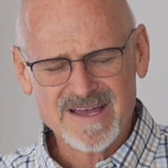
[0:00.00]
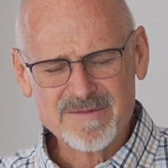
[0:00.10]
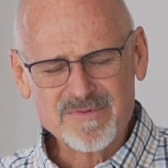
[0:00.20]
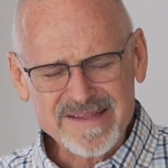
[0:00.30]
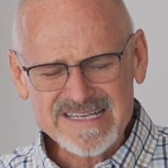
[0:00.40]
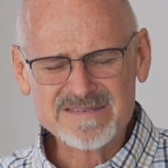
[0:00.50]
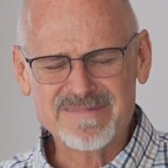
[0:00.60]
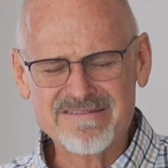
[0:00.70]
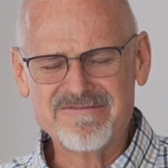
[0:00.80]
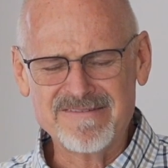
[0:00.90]
I place
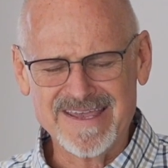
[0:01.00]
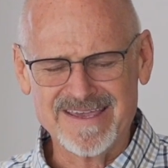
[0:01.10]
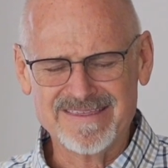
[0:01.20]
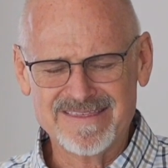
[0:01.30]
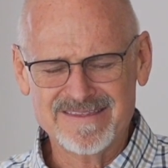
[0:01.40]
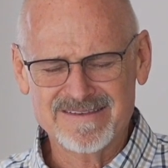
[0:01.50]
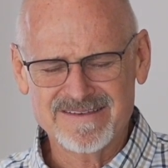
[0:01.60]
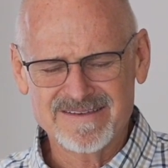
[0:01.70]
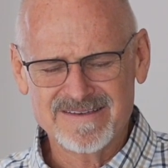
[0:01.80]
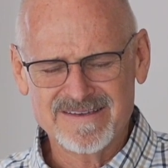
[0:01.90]
my faith
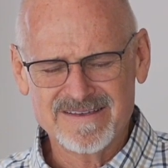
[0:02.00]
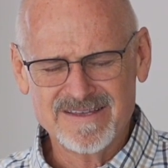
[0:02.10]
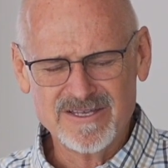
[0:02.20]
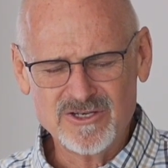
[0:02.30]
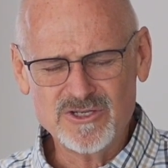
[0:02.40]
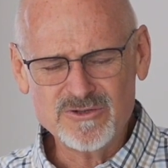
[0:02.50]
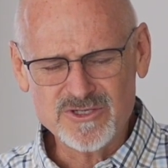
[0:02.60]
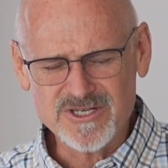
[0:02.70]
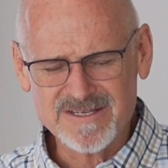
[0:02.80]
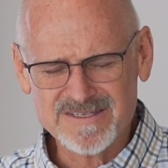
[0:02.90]
in you,
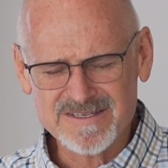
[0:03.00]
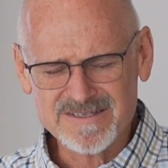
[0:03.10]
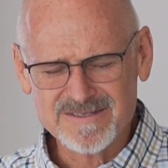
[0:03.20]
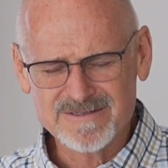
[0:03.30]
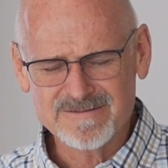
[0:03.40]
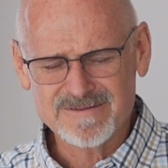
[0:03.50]
Jesus,